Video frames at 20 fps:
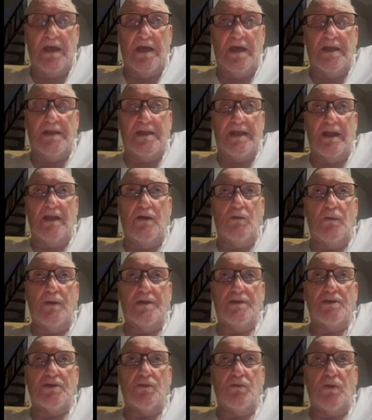Then I
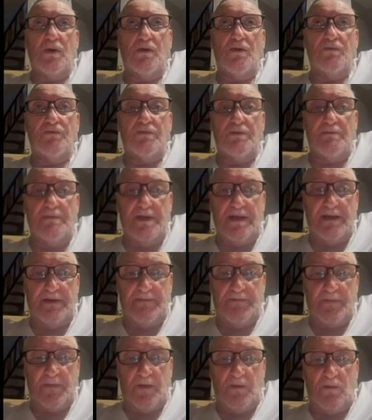went to
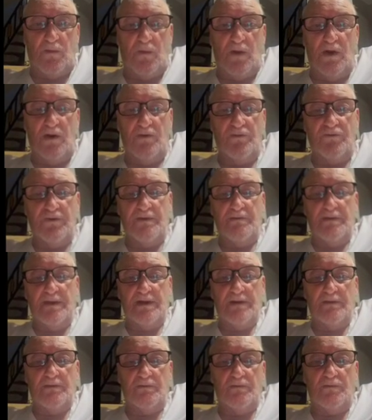WorldRemit.
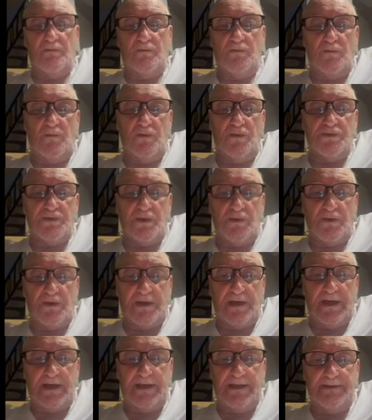WorldRemit was
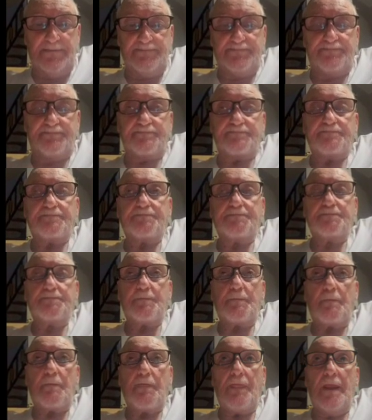okay,
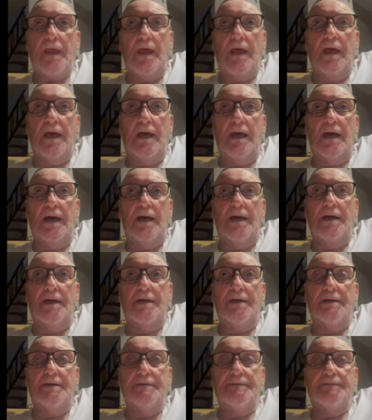
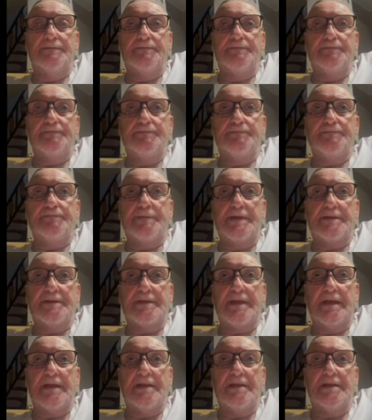but
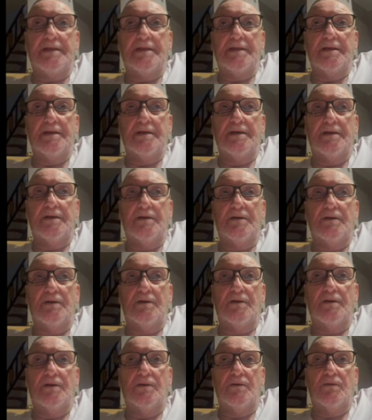then
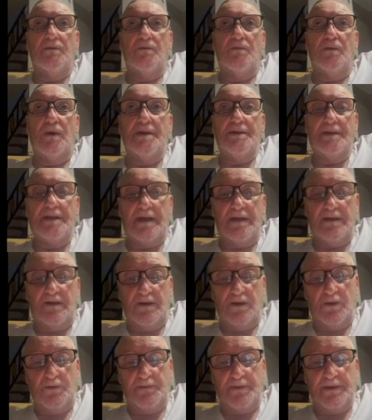one day I
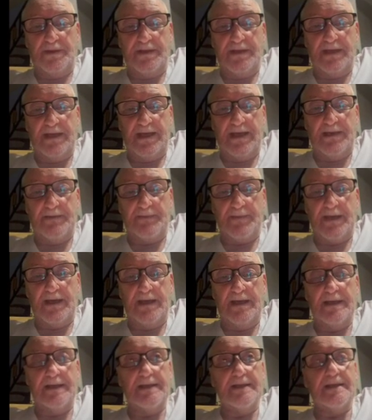opened the app
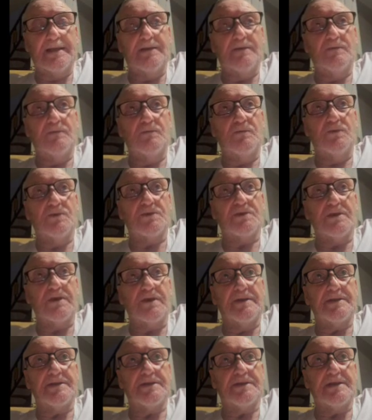and they was
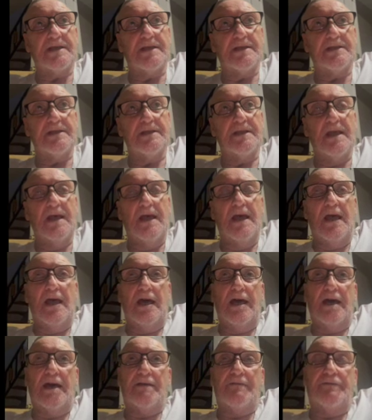going to send
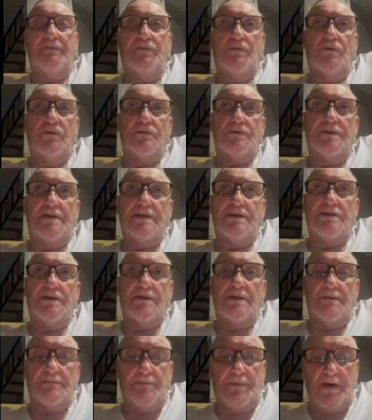a
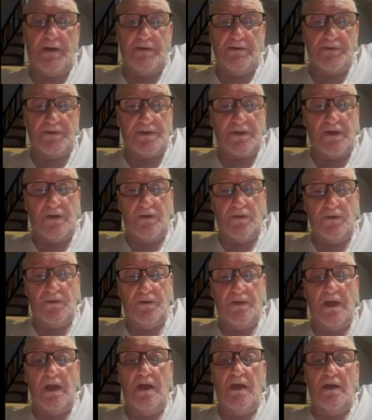4-digit
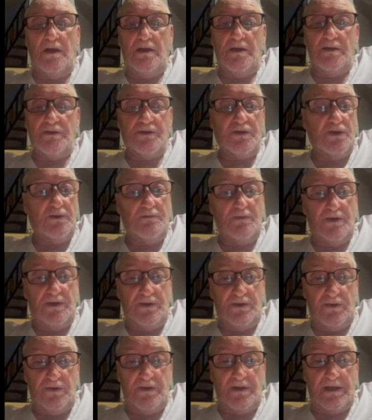passcode to my
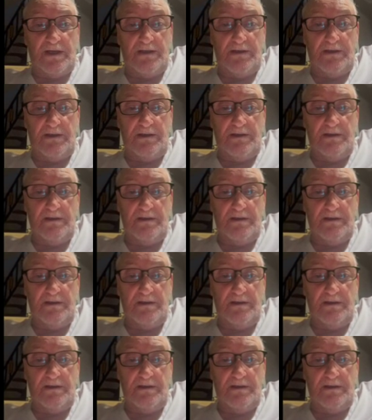UK